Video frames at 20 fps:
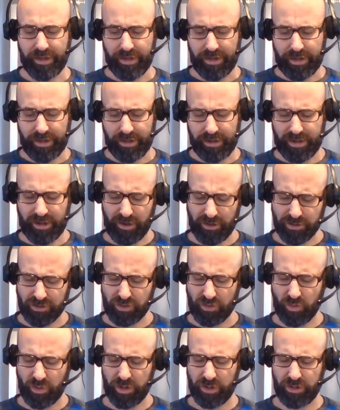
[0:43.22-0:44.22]
And I
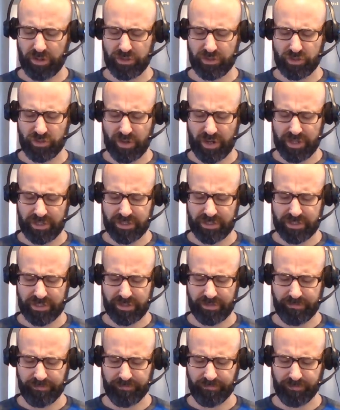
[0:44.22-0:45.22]
also want to
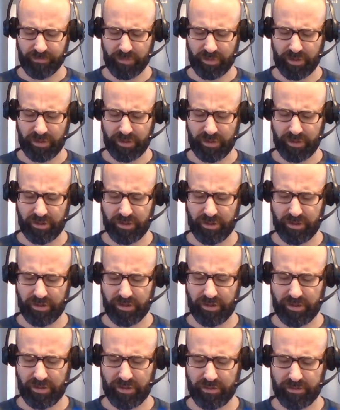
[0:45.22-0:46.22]
address
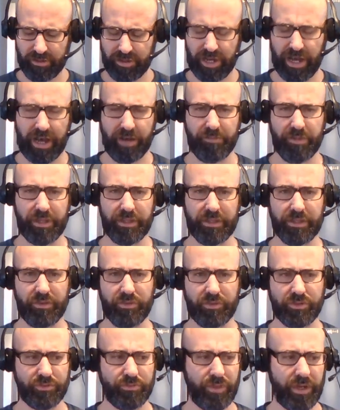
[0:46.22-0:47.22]
a comment that
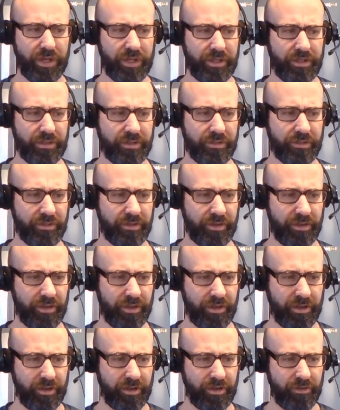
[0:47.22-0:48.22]
was made
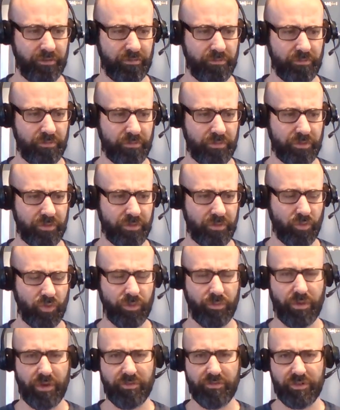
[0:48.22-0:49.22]
um, to one of
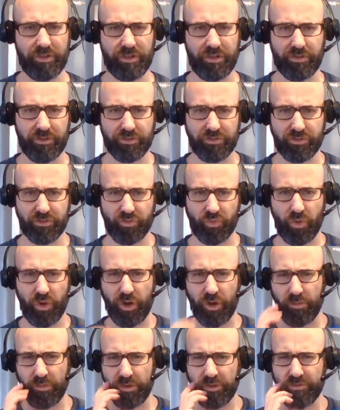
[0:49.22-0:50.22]
my videos as
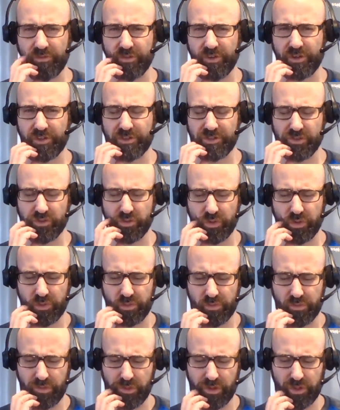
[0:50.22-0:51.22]
well, but first to
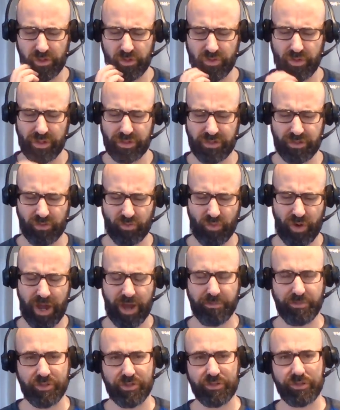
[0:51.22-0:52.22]
address the
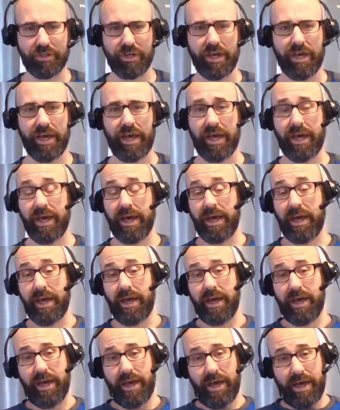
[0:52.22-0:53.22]
rapture.
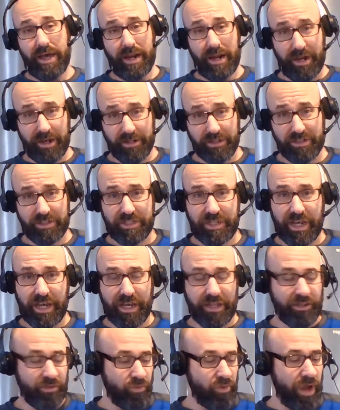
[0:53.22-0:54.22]
And I
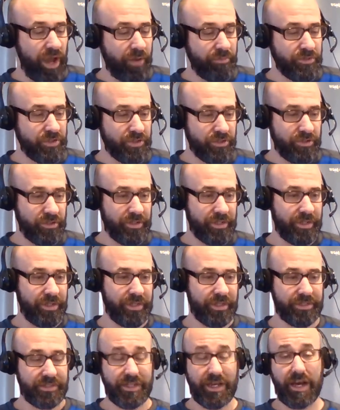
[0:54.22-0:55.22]
understand the rapture
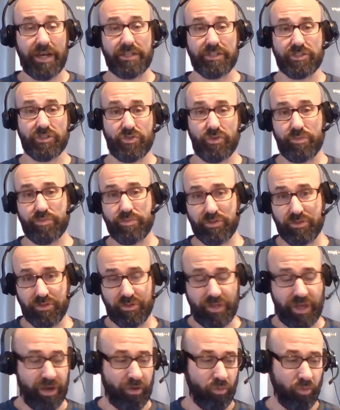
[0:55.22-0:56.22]
is not in Scripture,
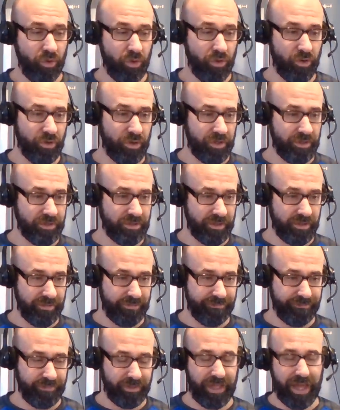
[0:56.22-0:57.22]
that word, it's a
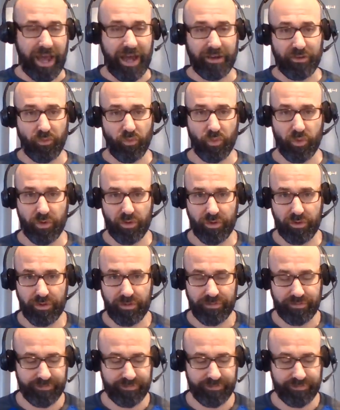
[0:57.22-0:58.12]
Latin word.